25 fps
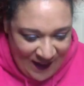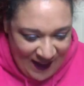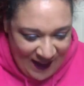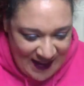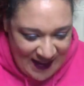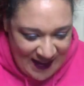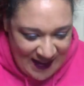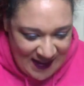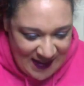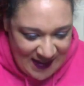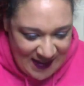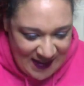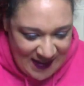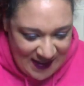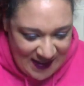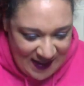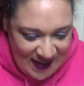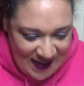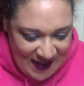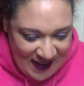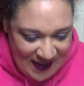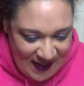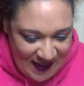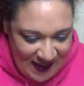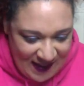let's
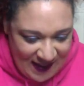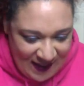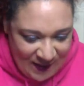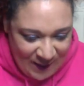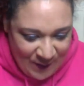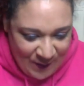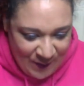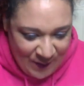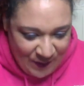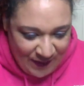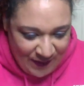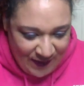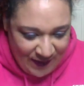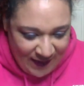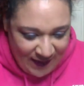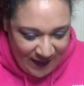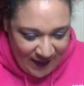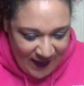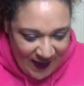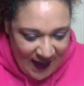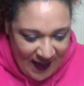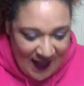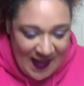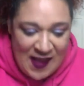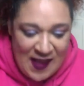see.
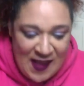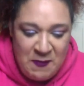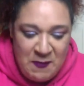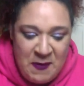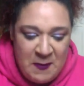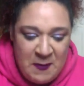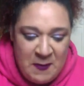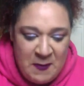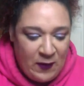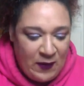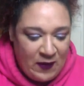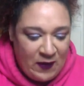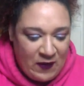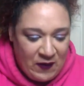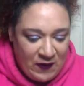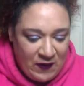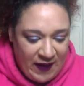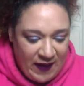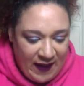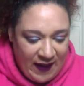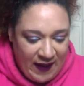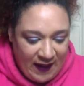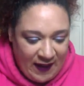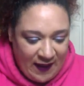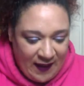A lot of people
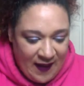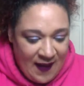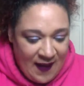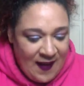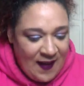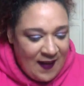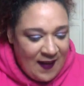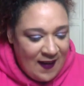agree.